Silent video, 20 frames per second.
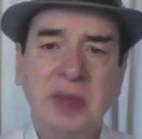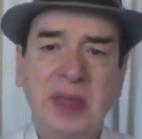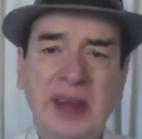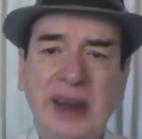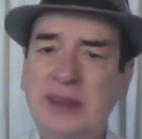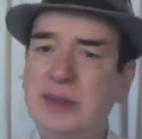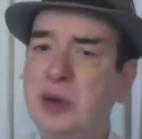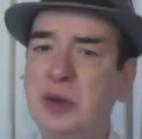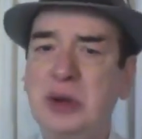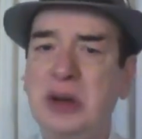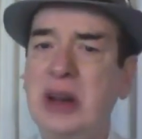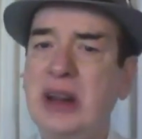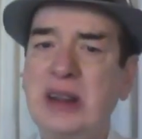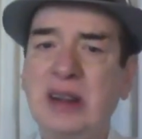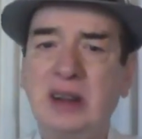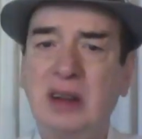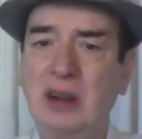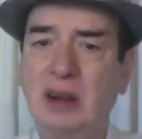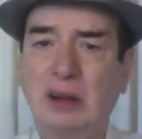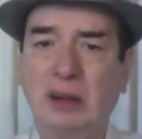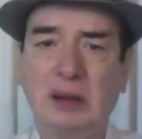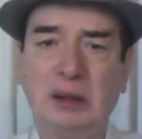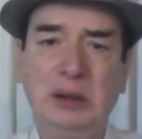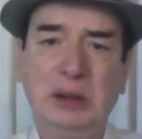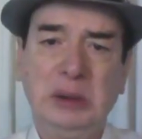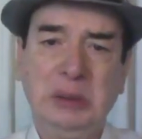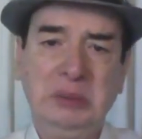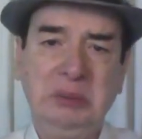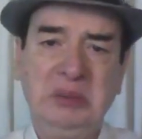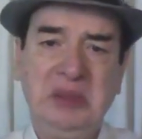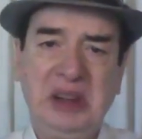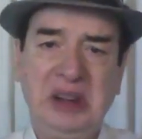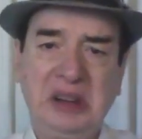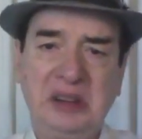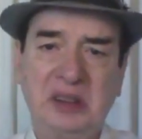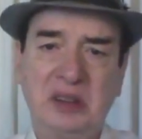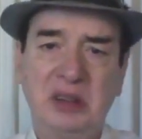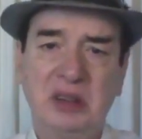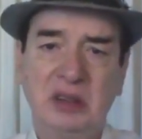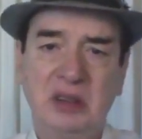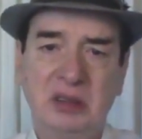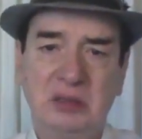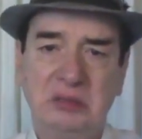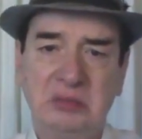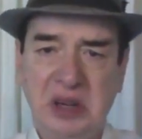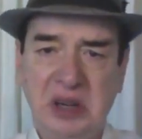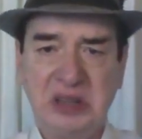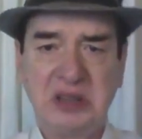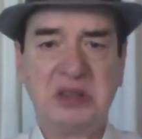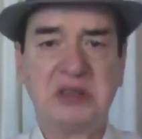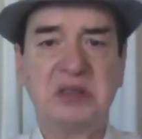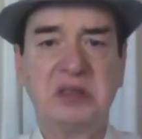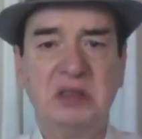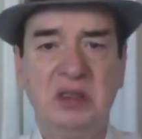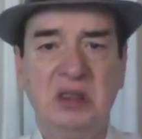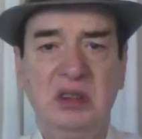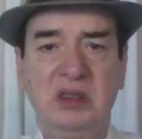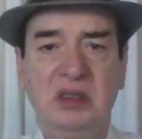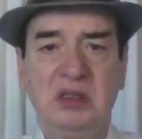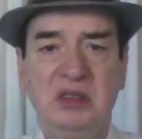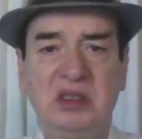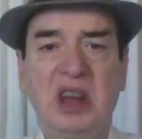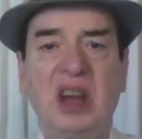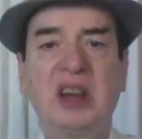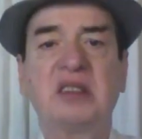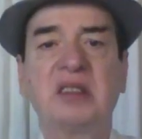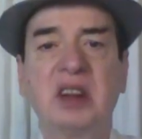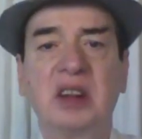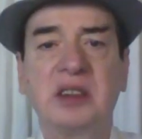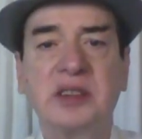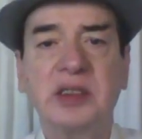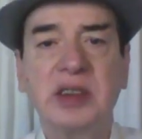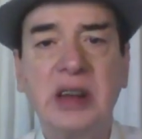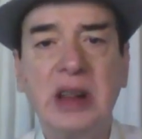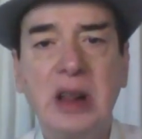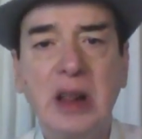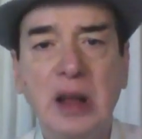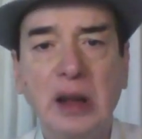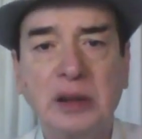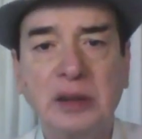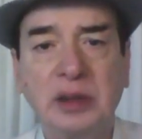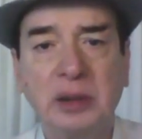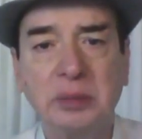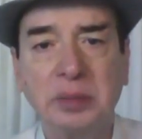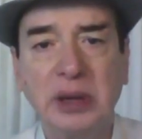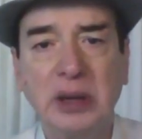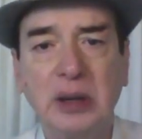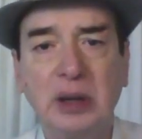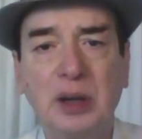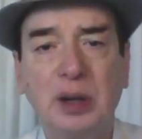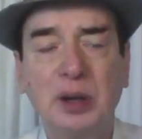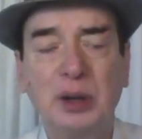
I don't like it, but I will still accept it.